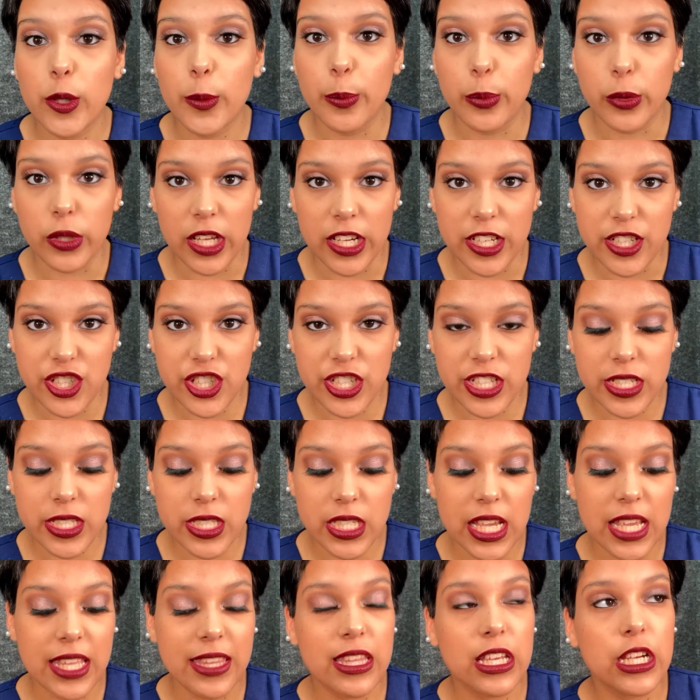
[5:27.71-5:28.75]
blushes
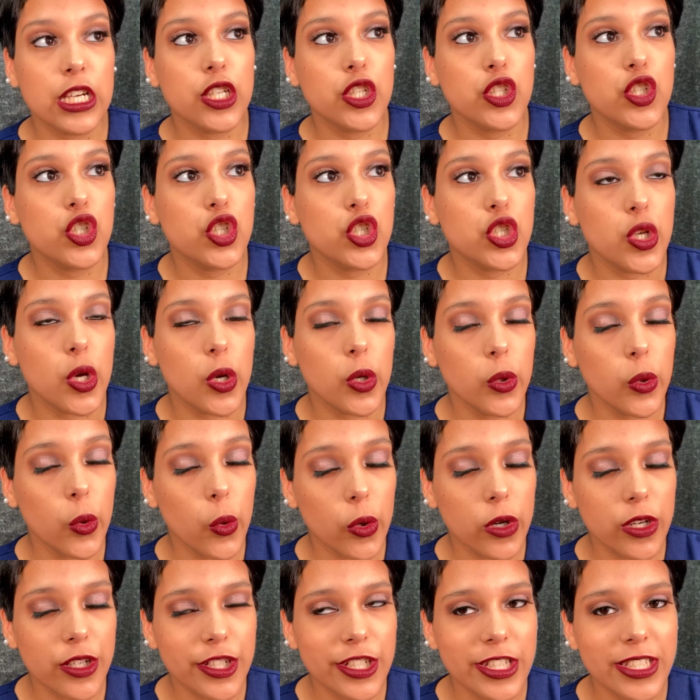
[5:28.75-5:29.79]
and they're so
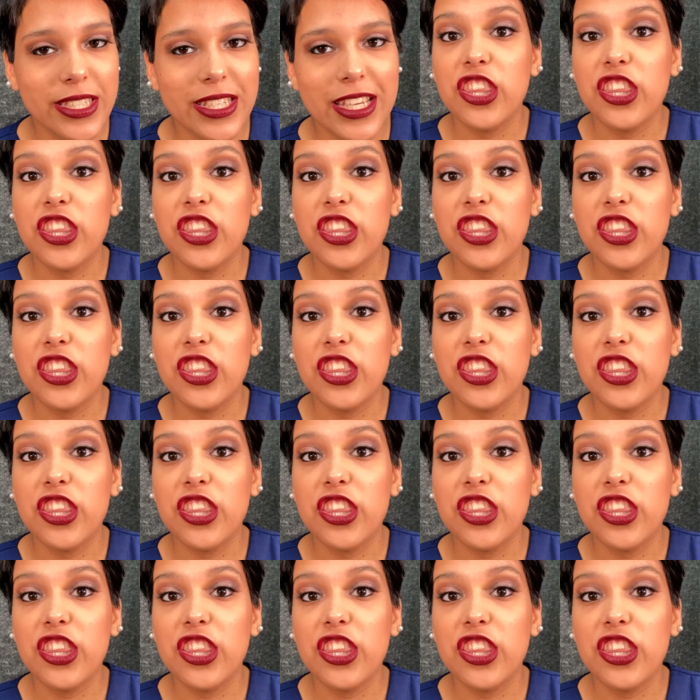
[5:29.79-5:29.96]
gorgeous.